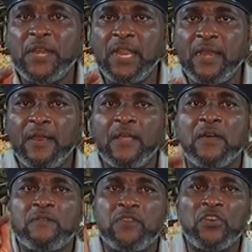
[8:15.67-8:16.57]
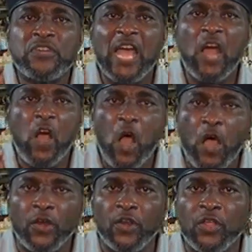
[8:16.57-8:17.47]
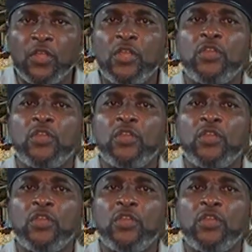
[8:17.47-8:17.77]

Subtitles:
meaning from now on,